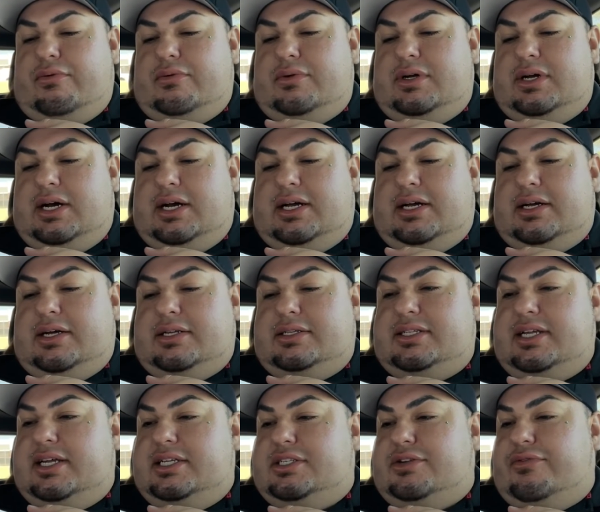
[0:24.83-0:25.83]
uh
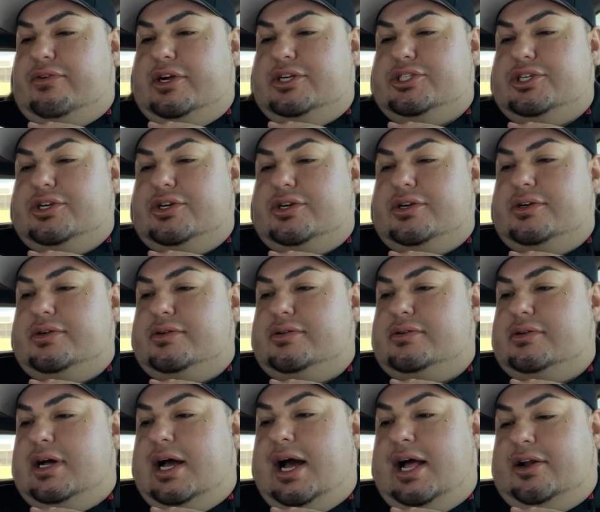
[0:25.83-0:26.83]
taste fresher.
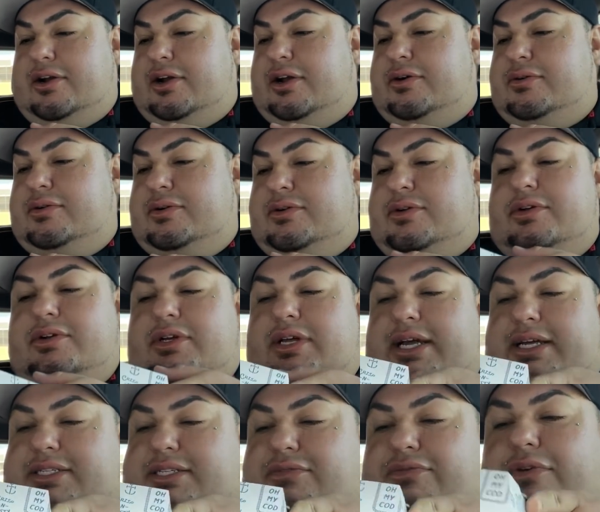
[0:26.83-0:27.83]
I don't know.
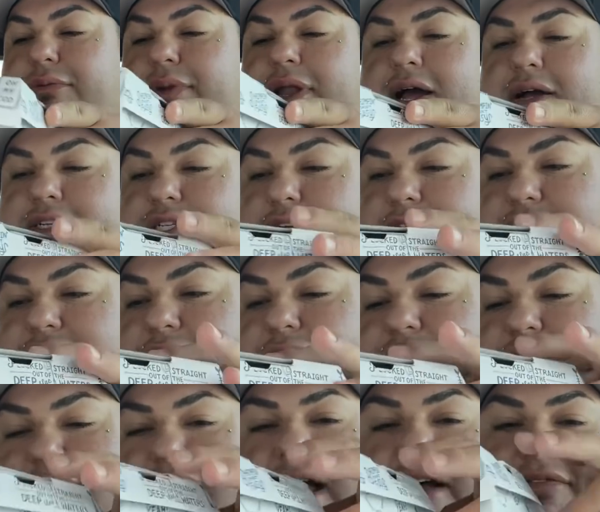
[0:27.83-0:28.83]
It's from Long John
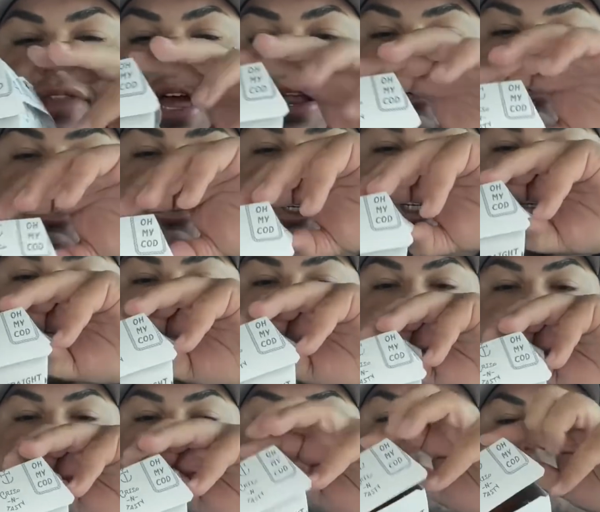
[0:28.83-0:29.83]
Silver's. They have that new
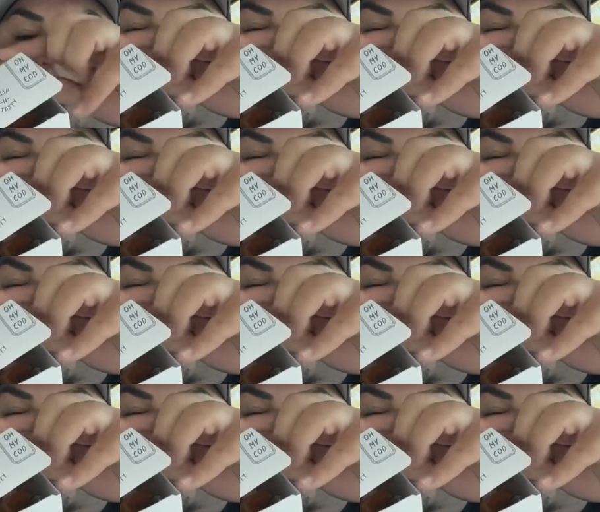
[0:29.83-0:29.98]
shrimp.